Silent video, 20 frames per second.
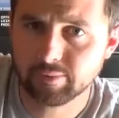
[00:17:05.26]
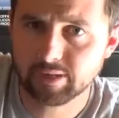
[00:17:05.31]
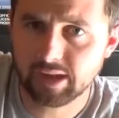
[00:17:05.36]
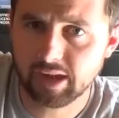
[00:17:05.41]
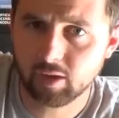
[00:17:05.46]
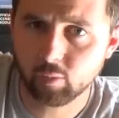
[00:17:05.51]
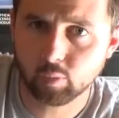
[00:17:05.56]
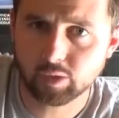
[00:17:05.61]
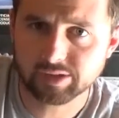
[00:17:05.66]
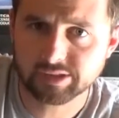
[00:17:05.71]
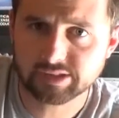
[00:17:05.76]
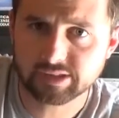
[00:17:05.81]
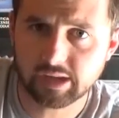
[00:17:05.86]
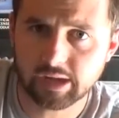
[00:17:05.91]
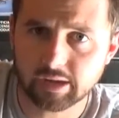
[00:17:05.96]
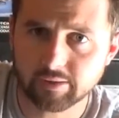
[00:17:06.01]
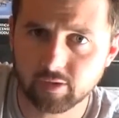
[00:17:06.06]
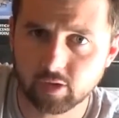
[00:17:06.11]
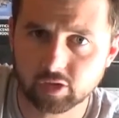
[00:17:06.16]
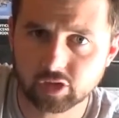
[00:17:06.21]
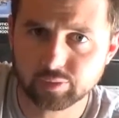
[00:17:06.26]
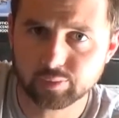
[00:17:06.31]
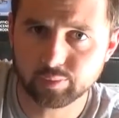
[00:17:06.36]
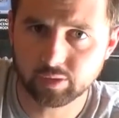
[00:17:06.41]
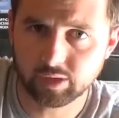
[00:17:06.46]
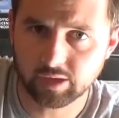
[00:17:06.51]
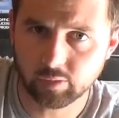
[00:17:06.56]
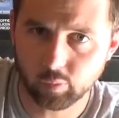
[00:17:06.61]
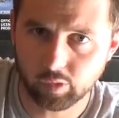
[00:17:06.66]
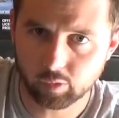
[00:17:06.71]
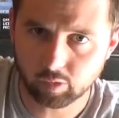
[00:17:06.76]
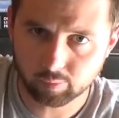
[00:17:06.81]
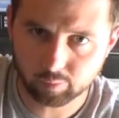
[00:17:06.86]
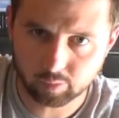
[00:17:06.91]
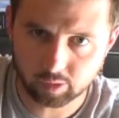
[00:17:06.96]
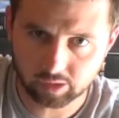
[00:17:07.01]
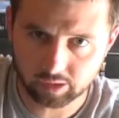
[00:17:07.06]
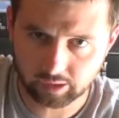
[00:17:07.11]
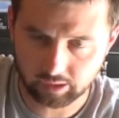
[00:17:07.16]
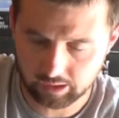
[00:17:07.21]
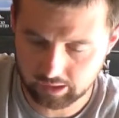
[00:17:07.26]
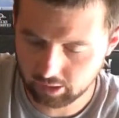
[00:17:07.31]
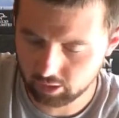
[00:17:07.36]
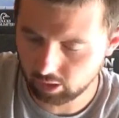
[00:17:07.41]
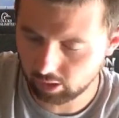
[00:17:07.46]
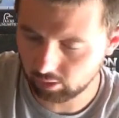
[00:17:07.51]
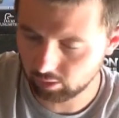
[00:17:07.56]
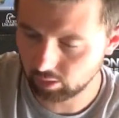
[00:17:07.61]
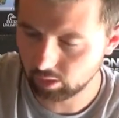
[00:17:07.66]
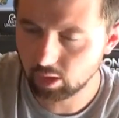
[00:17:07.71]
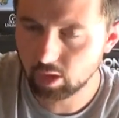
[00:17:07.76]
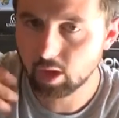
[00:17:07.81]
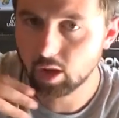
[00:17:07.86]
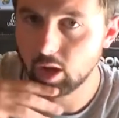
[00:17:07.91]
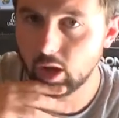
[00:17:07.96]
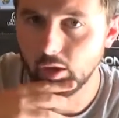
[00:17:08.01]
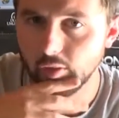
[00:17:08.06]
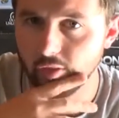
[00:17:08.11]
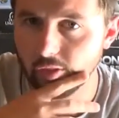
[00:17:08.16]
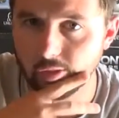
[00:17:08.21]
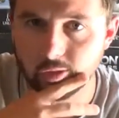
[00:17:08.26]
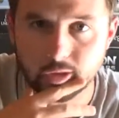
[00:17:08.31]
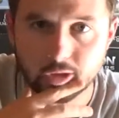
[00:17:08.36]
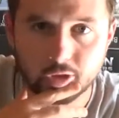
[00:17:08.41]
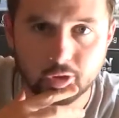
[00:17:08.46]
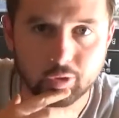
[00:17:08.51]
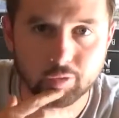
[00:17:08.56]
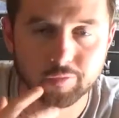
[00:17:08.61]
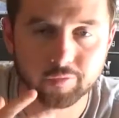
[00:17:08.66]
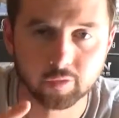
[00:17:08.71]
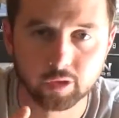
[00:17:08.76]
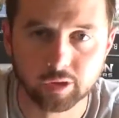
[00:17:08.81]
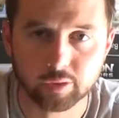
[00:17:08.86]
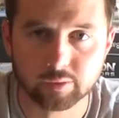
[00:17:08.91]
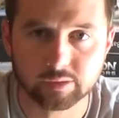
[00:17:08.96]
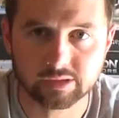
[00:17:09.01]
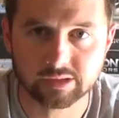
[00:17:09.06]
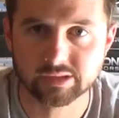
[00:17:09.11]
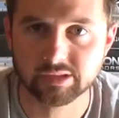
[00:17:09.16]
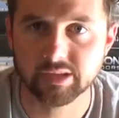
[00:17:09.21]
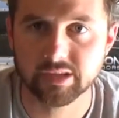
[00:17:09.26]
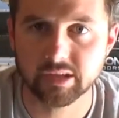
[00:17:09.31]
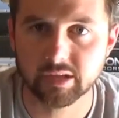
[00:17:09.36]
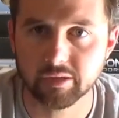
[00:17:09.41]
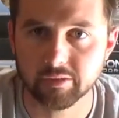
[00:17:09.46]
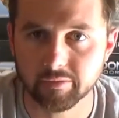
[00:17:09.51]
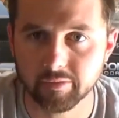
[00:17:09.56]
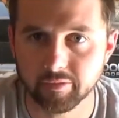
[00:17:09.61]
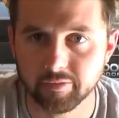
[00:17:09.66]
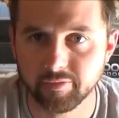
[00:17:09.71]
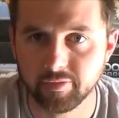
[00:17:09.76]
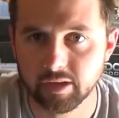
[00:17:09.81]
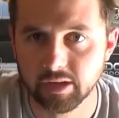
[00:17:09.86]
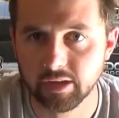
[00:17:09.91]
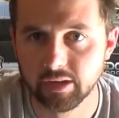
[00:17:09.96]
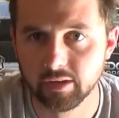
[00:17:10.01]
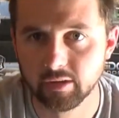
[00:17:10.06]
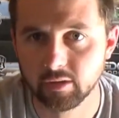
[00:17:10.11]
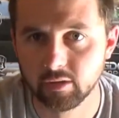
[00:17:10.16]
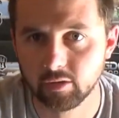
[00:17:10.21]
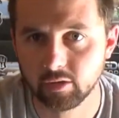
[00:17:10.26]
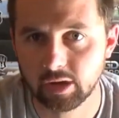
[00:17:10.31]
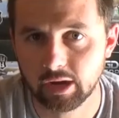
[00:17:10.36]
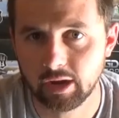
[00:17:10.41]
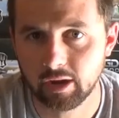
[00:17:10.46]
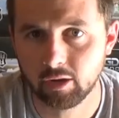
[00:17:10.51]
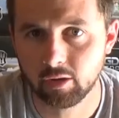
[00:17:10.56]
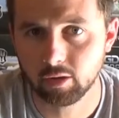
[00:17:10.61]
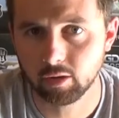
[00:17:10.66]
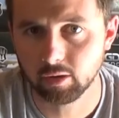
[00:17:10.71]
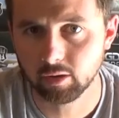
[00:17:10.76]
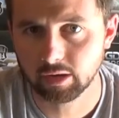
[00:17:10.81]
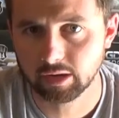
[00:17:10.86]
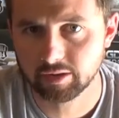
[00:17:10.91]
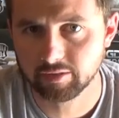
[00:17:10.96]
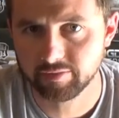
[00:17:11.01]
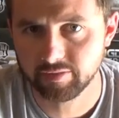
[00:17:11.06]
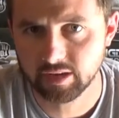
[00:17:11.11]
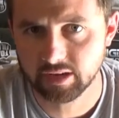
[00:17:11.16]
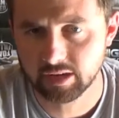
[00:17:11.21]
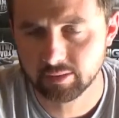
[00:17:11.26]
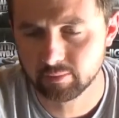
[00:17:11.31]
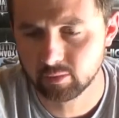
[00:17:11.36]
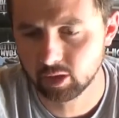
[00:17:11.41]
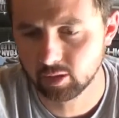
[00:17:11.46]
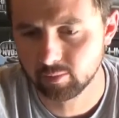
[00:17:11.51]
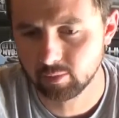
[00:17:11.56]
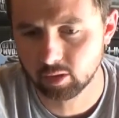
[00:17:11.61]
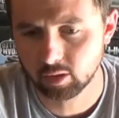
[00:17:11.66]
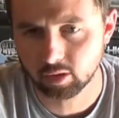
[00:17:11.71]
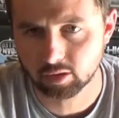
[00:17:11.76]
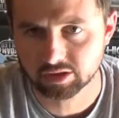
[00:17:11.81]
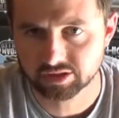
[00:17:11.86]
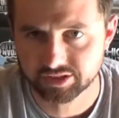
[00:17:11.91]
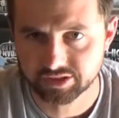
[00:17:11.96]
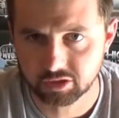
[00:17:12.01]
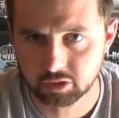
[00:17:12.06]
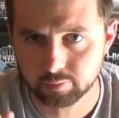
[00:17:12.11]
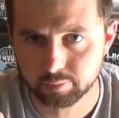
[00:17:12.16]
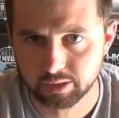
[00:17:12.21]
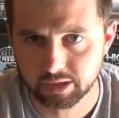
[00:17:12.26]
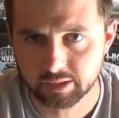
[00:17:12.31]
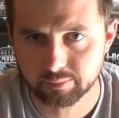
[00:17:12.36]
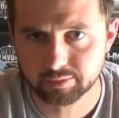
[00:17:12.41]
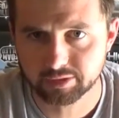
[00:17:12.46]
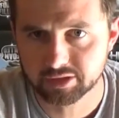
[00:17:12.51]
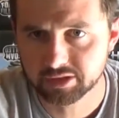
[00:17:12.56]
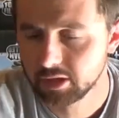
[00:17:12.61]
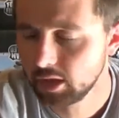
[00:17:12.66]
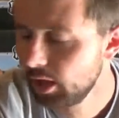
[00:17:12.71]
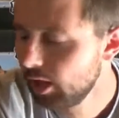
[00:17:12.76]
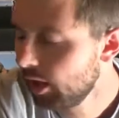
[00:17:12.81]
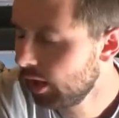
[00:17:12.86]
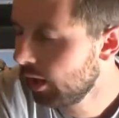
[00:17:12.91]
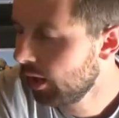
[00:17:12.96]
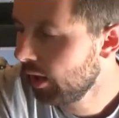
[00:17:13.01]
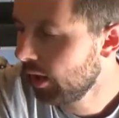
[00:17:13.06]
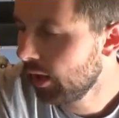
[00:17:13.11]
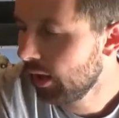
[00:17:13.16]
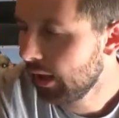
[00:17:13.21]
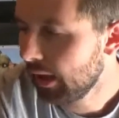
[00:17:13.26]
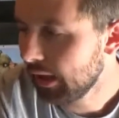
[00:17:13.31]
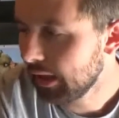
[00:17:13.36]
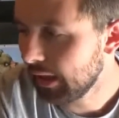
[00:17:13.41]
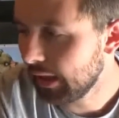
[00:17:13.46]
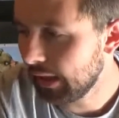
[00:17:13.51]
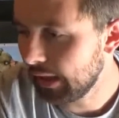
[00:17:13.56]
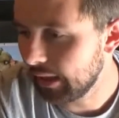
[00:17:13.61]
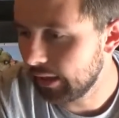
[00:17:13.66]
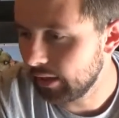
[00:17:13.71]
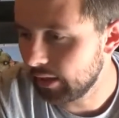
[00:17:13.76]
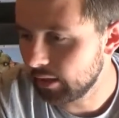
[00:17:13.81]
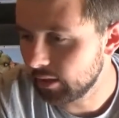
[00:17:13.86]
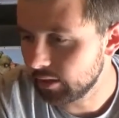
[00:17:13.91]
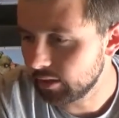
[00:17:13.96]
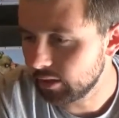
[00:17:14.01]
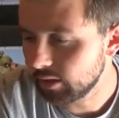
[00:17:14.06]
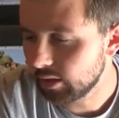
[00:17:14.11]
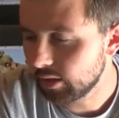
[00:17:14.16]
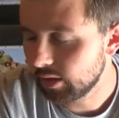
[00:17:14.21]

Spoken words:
downwind side of our spread, we will put an e-collar. On the low frequency of a feeding growl or like a feeding murmur or single peeps, and